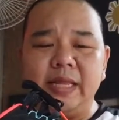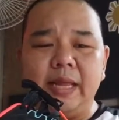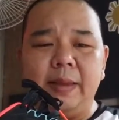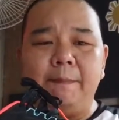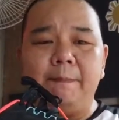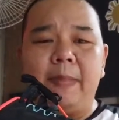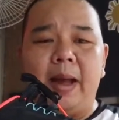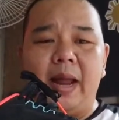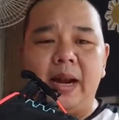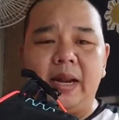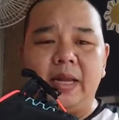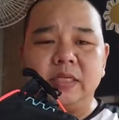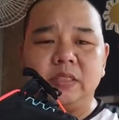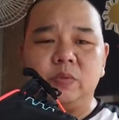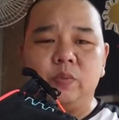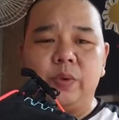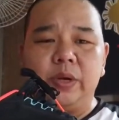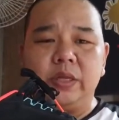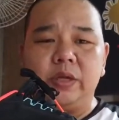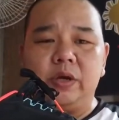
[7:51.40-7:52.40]

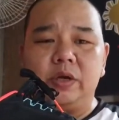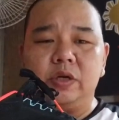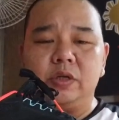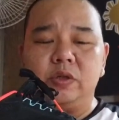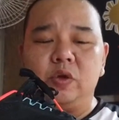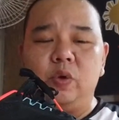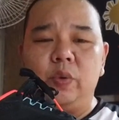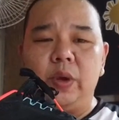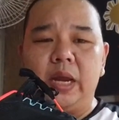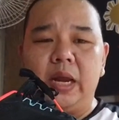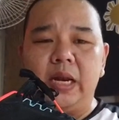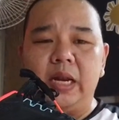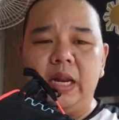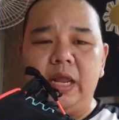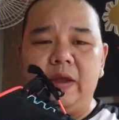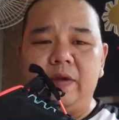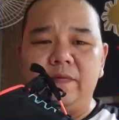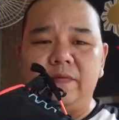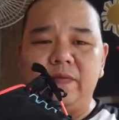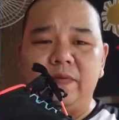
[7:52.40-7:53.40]
imbalance when you're doing a
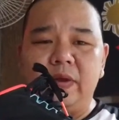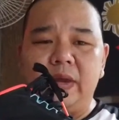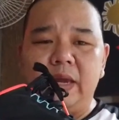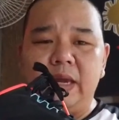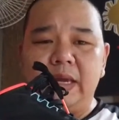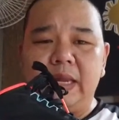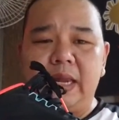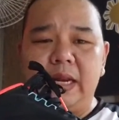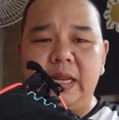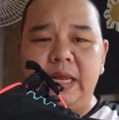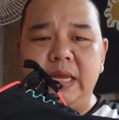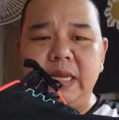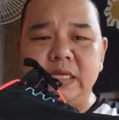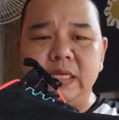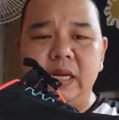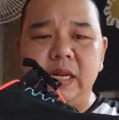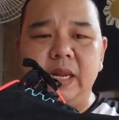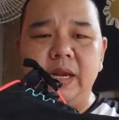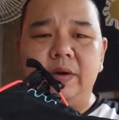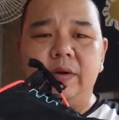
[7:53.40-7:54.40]
lift can
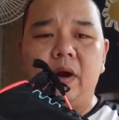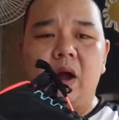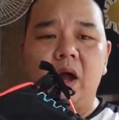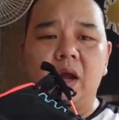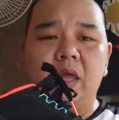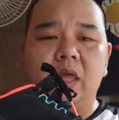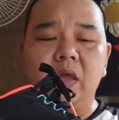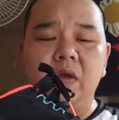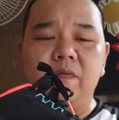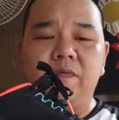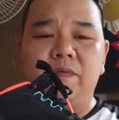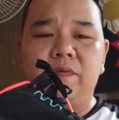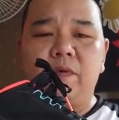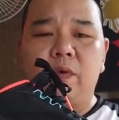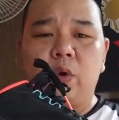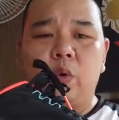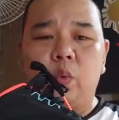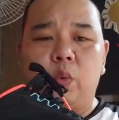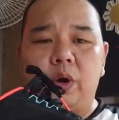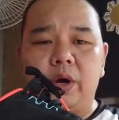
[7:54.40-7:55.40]
easily rock you
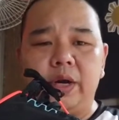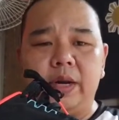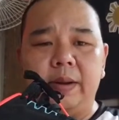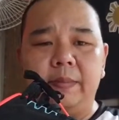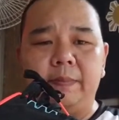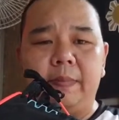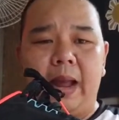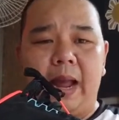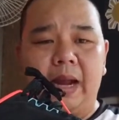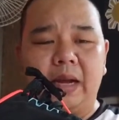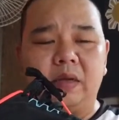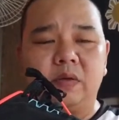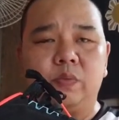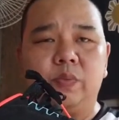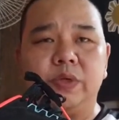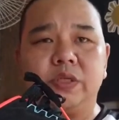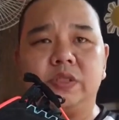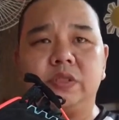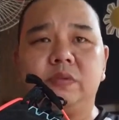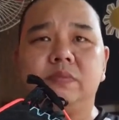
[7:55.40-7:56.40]
forward and back,
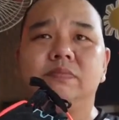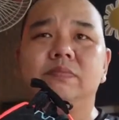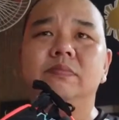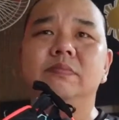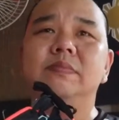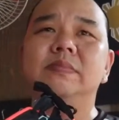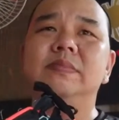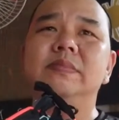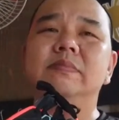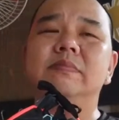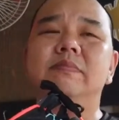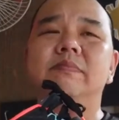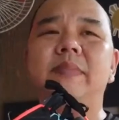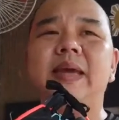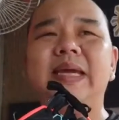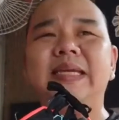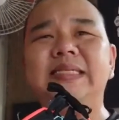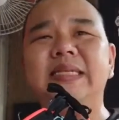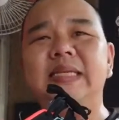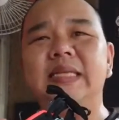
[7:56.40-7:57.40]
which
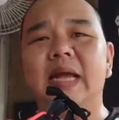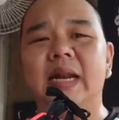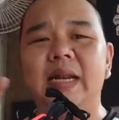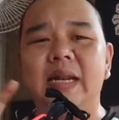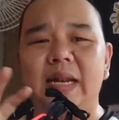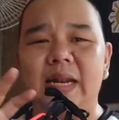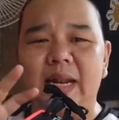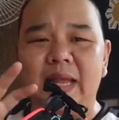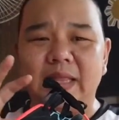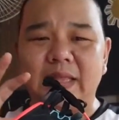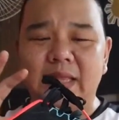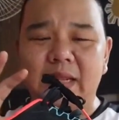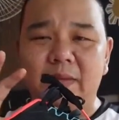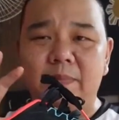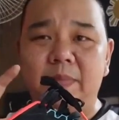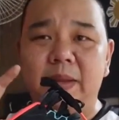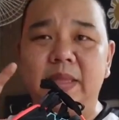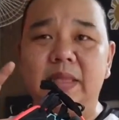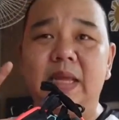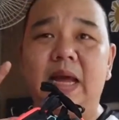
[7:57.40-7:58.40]
makes it a little
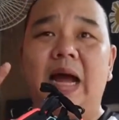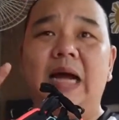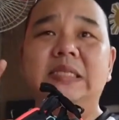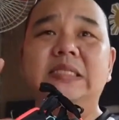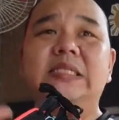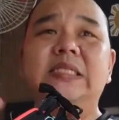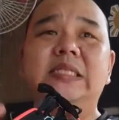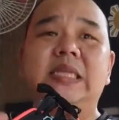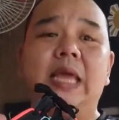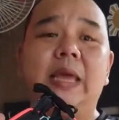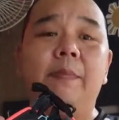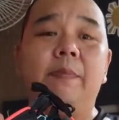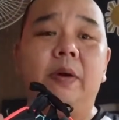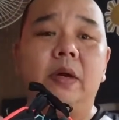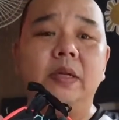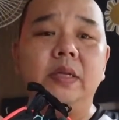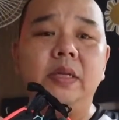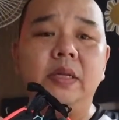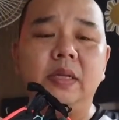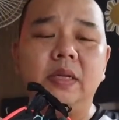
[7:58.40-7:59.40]
bit
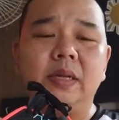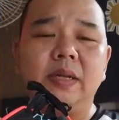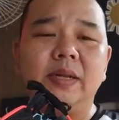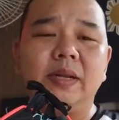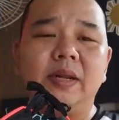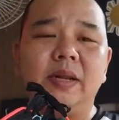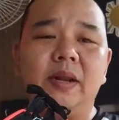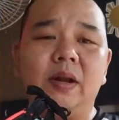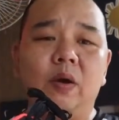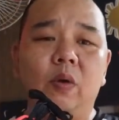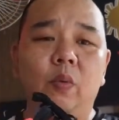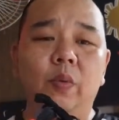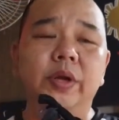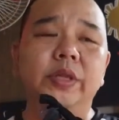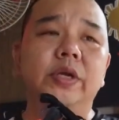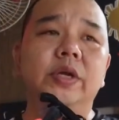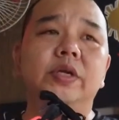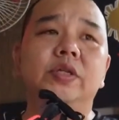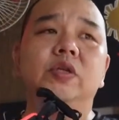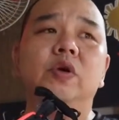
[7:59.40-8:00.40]
unstable when you're